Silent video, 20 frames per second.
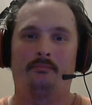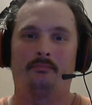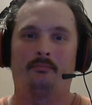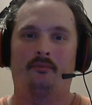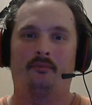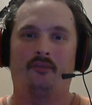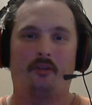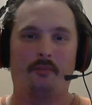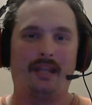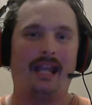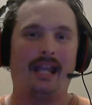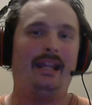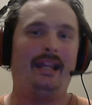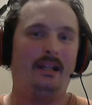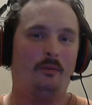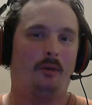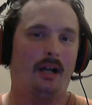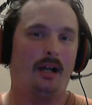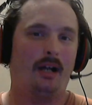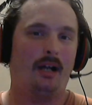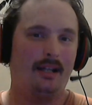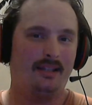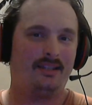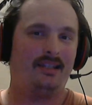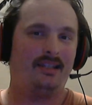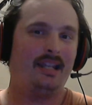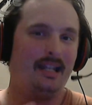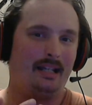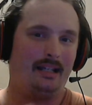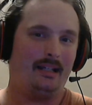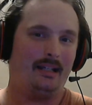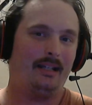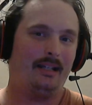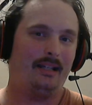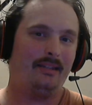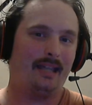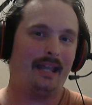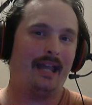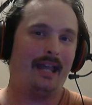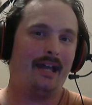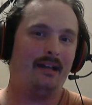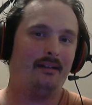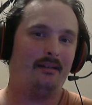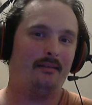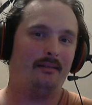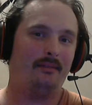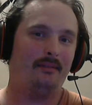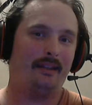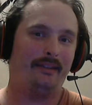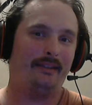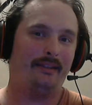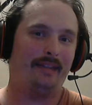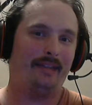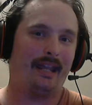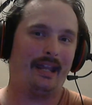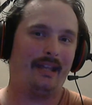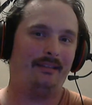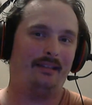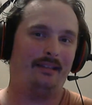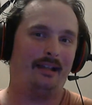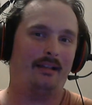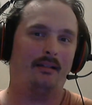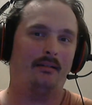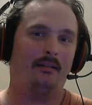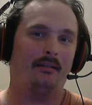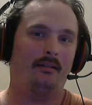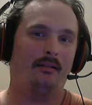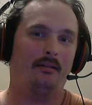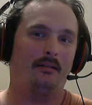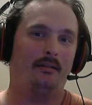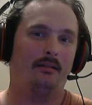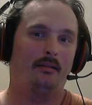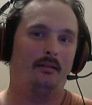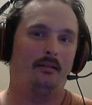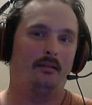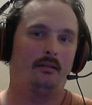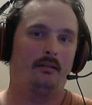from KEYC, and they had like a